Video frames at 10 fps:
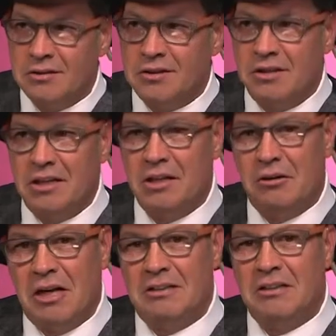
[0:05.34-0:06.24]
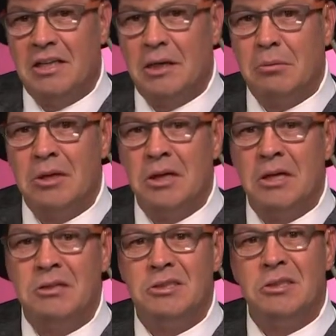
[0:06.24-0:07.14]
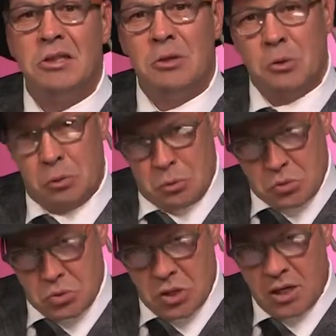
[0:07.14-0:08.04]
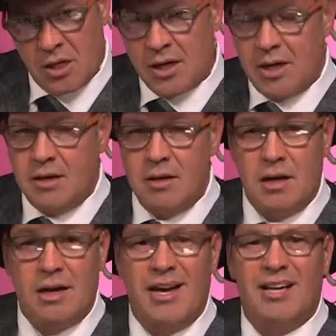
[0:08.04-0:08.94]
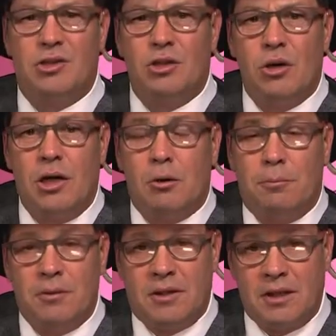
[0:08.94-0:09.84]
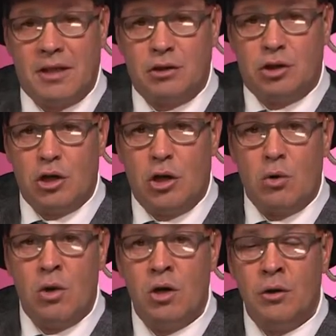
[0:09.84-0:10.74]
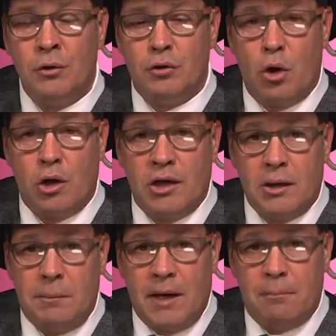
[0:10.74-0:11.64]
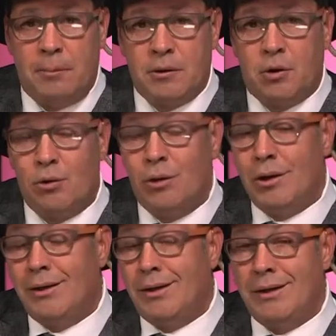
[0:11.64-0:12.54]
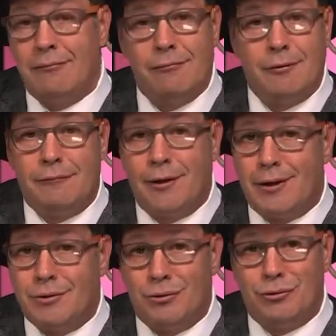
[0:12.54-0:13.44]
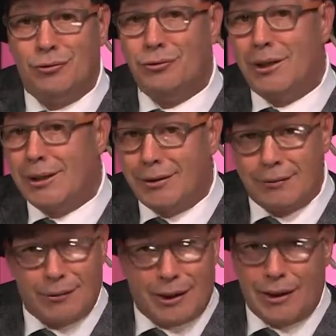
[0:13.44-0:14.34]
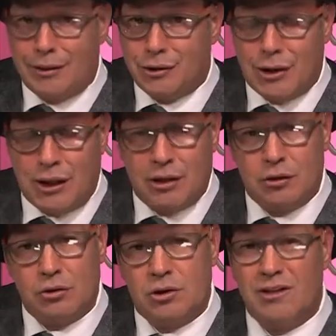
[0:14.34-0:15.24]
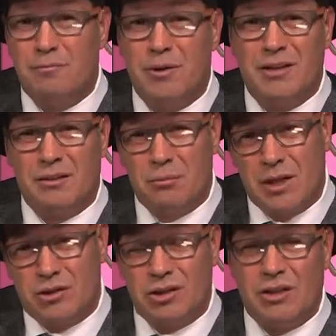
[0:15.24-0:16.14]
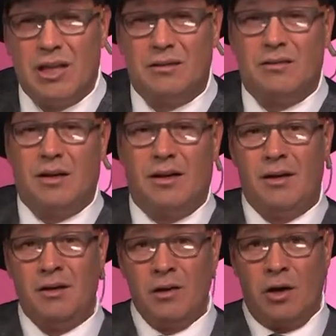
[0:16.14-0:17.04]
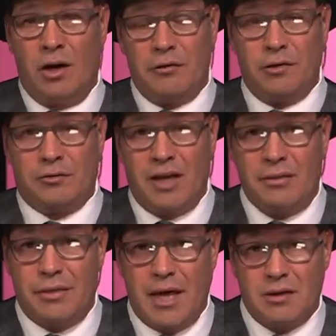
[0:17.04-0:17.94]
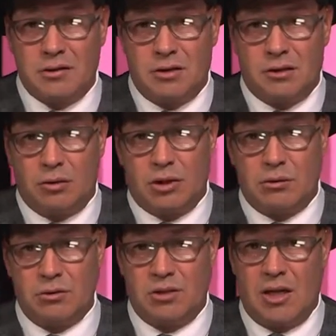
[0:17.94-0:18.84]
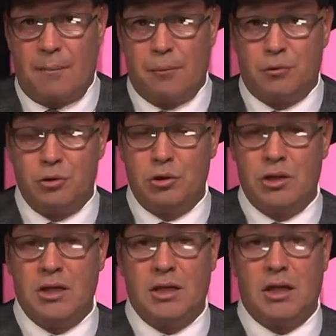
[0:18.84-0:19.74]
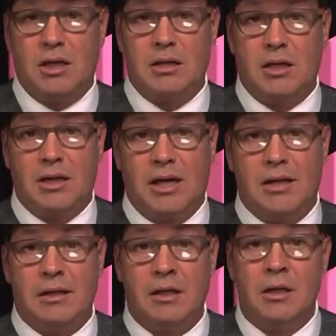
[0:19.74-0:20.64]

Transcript: Today you're at the Liquid Lunch Saloon. And uh, as you know, I opened today's show talking about Bitcoin. I never advise you to do anything without educating yourself, but I did mention that uh, under 10,000, I thought there was an opportunity, and I got